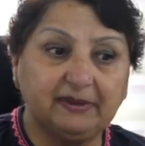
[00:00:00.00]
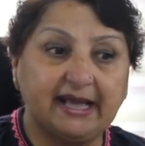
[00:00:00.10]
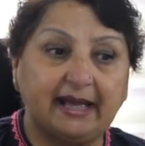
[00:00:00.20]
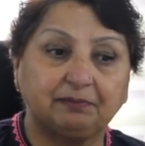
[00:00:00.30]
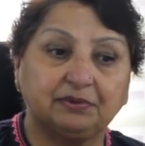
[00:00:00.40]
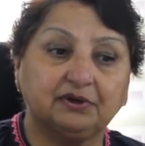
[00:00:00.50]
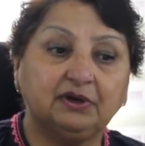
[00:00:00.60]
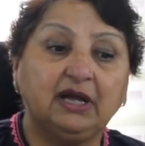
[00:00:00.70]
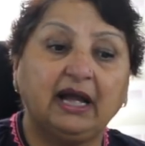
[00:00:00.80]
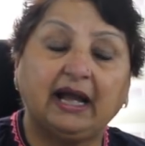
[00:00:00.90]
be happier
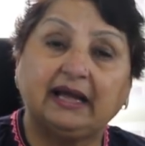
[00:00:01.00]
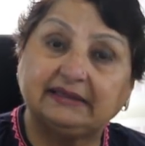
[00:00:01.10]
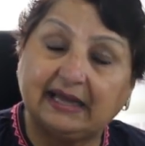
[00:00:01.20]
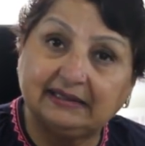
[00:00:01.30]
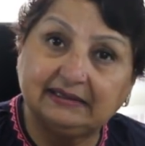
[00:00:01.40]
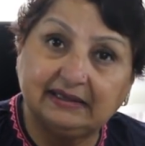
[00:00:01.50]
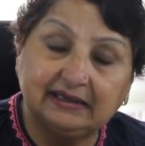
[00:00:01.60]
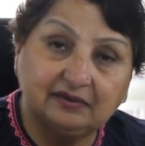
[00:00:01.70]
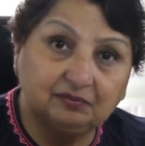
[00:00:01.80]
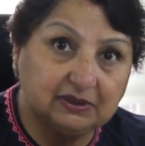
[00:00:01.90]
than they
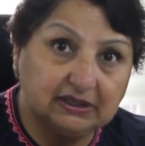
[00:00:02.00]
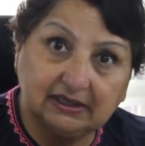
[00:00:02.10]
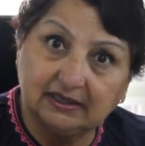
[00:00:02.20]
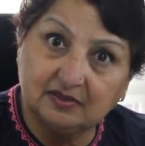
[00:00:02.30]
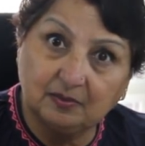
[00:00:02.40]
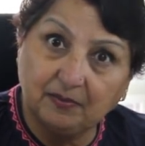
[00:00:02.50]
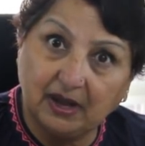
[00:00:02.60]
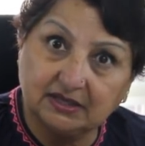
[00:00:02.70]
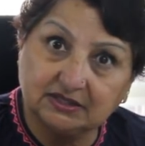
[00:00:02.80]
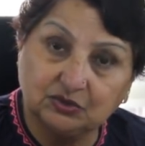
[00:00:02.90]
have been in the
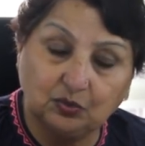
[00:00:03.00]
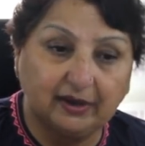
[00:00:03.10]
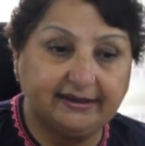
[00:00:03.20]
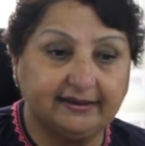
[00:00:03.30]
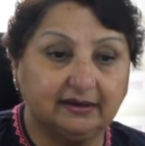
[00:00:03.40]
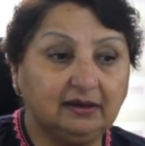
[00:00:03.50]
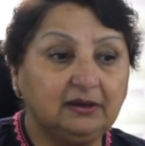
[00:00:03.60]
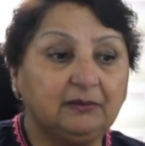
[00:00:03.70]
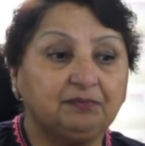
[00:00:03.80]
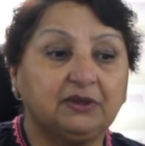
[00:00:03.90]
past 1 year.
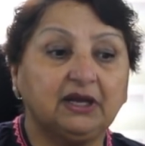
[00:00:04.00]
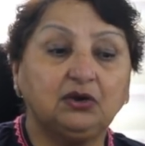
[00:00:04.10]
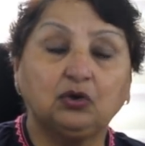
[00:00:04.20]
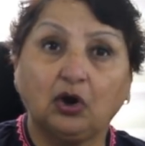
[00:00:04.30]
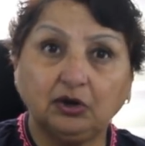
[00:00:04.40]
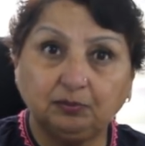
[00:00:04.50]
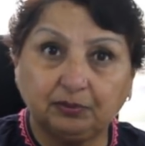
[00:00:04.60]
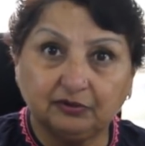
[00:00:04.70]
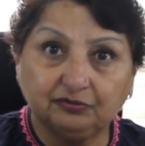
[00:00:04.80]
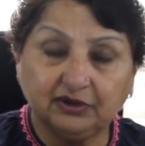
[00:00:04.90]
They are not
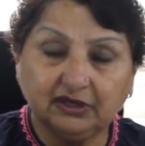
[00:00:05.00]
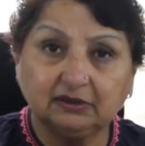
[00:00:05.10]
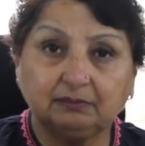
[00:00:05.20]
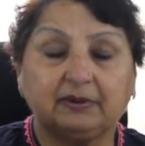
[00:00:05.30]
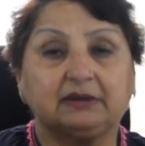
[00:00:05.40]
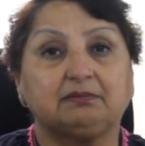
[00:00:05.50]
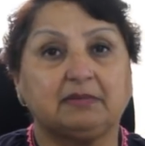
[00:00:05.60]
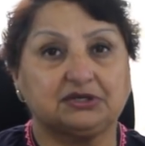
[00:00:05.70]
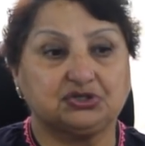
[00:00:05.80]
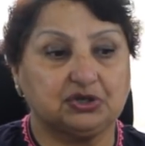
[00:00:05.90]
perfect, but
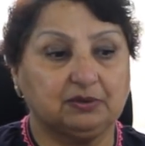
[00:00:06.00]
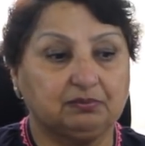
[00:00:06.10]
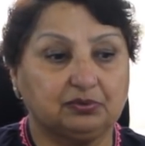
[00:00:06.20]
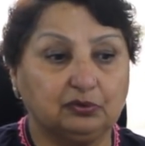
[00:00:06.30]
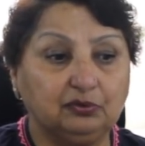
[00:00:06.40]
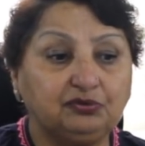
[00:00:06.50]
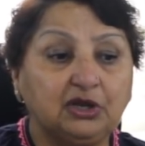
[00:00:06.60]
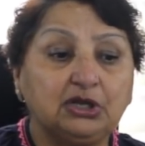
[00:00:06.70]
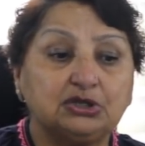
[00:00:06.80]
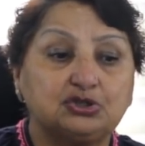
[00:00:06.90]
much improved.
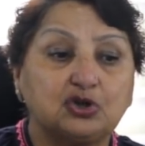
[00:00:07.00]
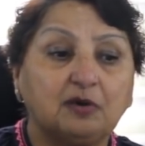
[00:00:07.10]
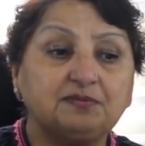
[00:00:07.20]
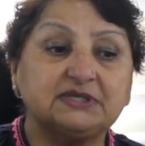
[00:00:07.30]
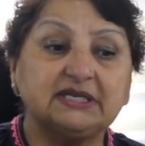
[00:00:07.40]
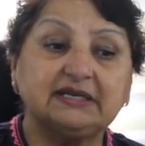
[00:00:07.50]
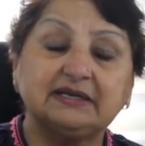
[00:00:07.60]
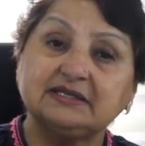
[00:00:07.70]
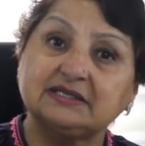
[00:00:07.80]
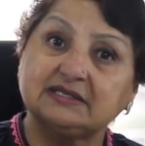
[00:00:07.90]
Job
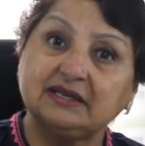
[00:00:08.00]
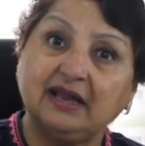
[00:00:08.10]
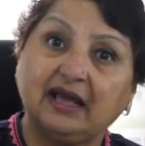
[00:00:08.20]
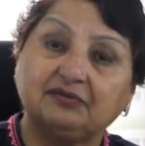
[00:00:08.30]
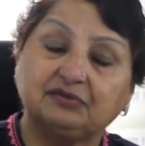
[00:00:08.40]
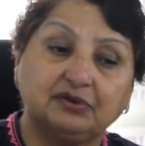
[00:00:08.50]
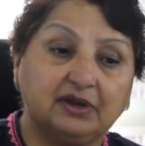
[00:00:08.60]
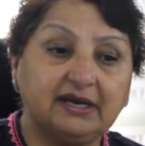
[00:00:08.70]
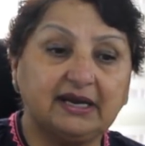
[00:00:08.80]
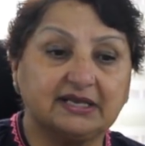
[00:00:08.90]
seekers still have
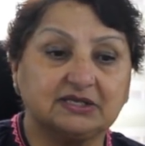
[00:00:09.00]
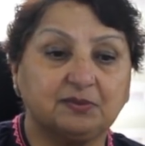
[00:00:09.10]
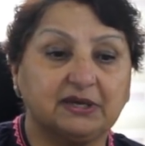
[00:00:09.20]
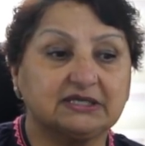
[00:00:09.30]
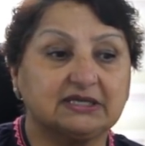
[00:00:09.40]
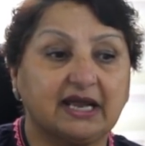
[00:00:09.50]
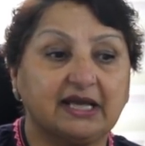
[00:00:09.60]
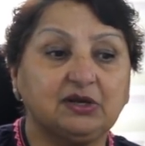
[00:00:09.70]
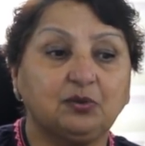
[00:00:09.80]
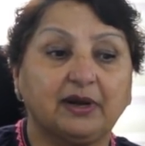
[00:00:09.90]
great aspects,
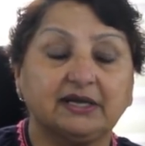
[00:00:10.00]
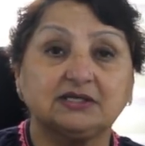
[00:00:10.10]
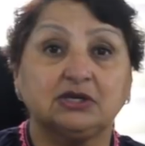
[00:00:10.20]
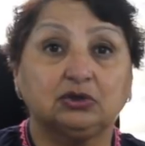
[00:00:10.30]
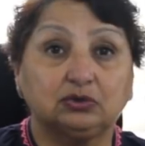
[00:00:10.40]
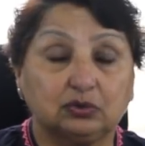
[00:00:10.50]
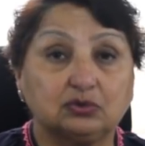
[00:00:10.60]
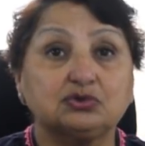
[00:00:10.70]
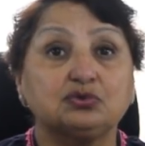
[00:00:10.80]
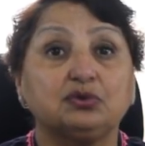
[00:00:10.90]
likewise
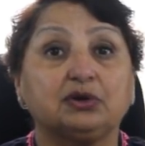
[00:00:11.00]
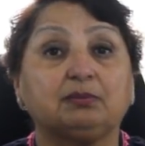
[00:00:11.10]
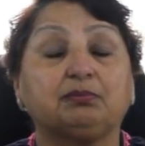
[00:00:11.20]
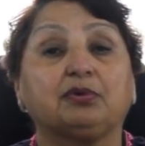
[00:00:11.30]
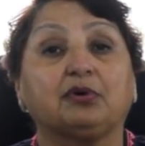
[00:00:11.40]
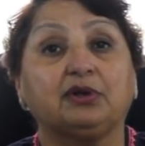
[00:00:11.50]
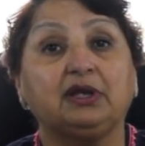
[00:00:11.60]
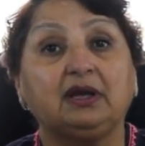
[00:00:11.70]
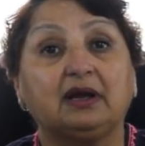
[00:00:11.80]
those who employ